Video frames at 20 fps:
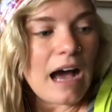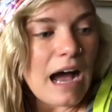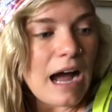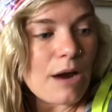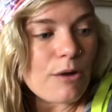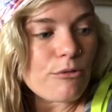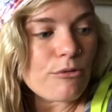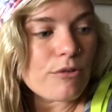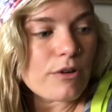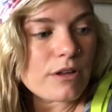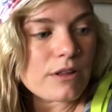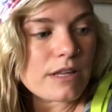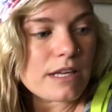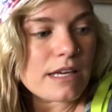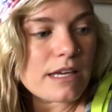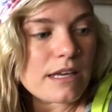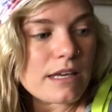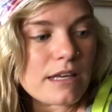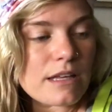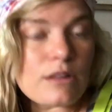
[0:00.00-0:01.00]
I
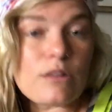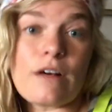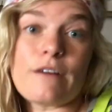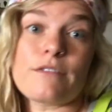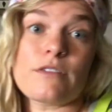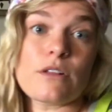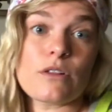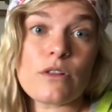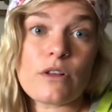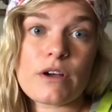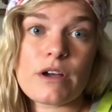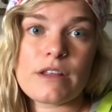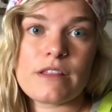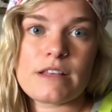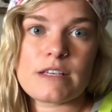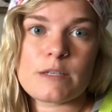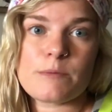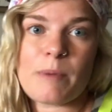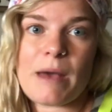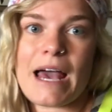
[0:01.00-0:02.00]
really love the look of
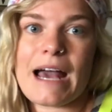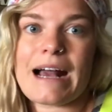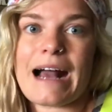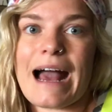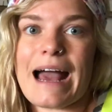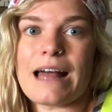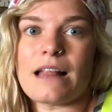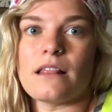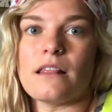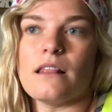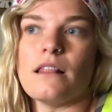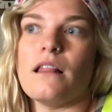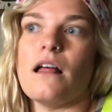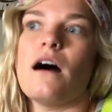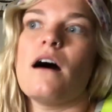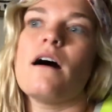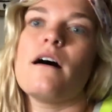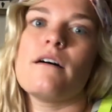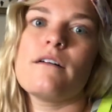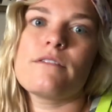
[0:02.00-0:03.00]
this bag. I
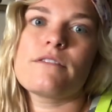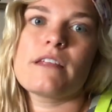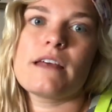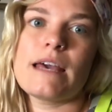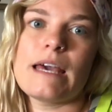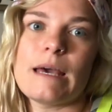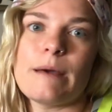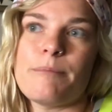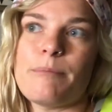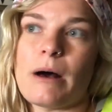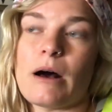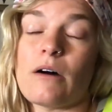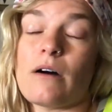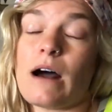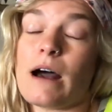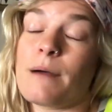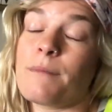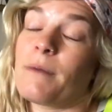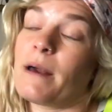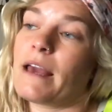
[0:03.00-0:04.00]
love the hip belt.
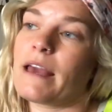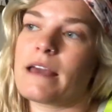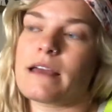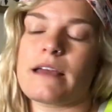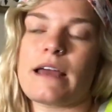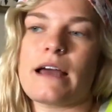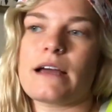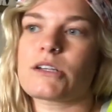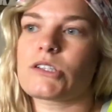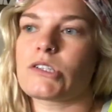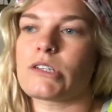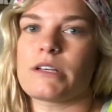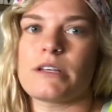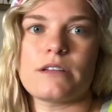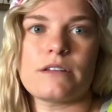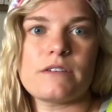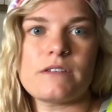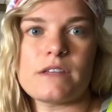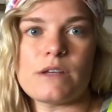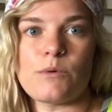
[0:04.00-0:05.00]
I might
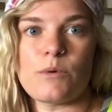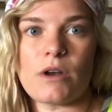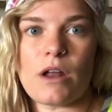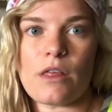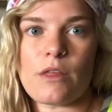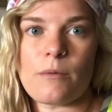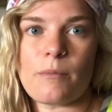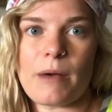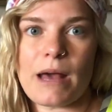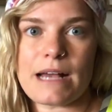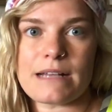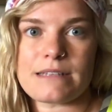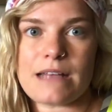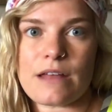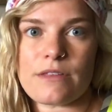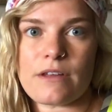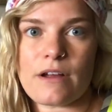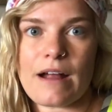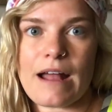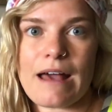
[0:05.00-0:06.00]
actually see what other bags
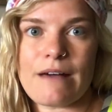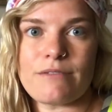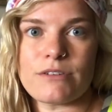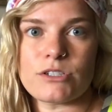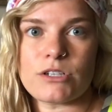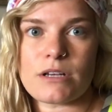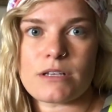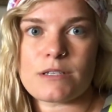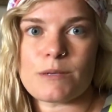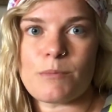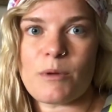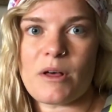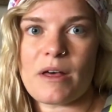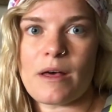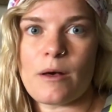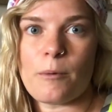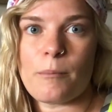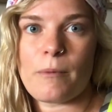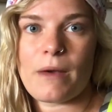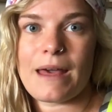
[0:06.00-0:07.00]
out there have adjustable
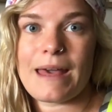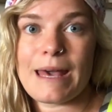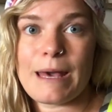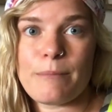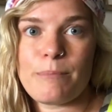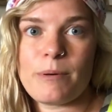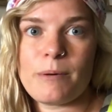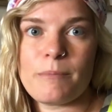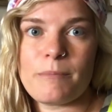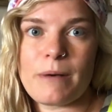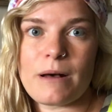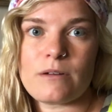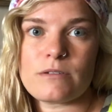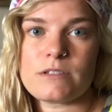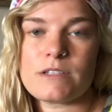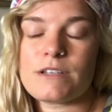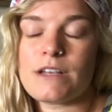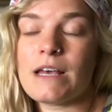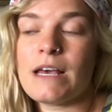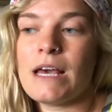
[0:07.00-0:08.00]
hip
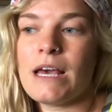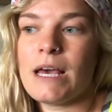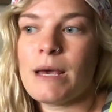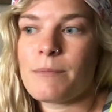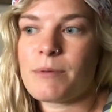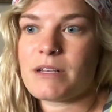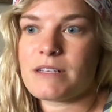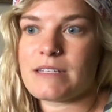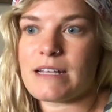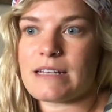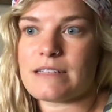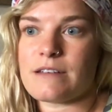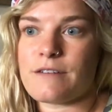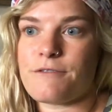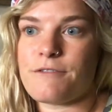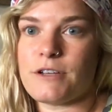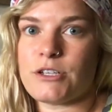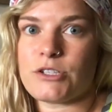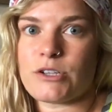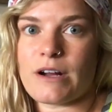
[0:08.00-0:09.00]
belts, because that's a
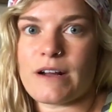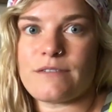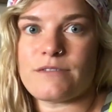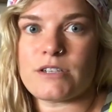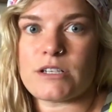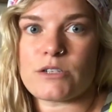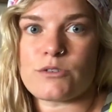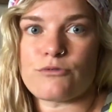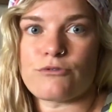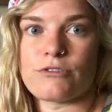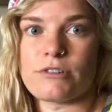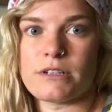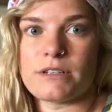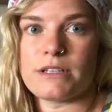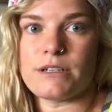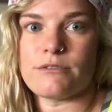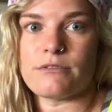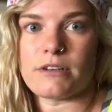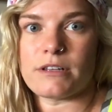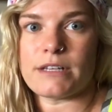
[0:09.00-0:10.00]
feature I've just
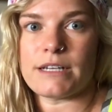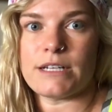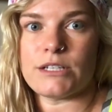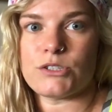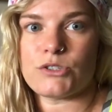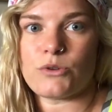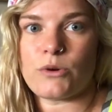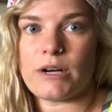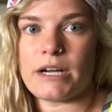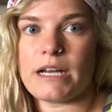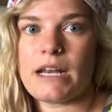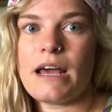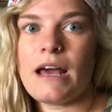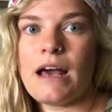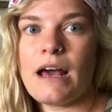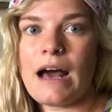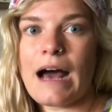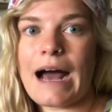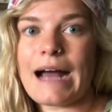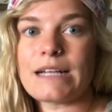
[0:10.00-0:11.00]
really, really enjoyed.
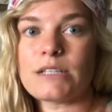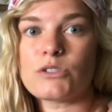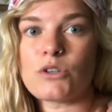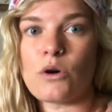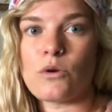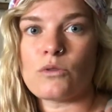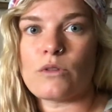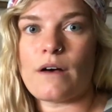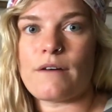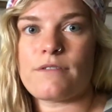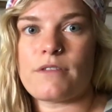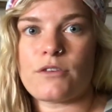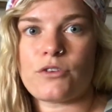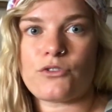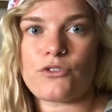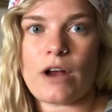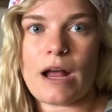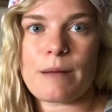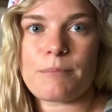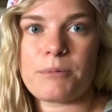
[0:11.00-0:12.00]
I don't love the
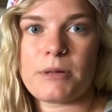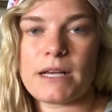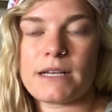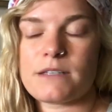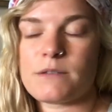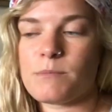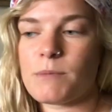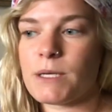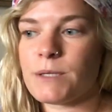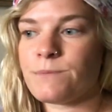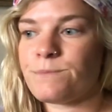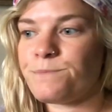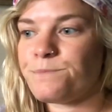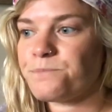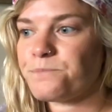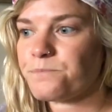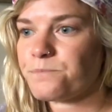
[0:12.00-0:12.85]
strap placement,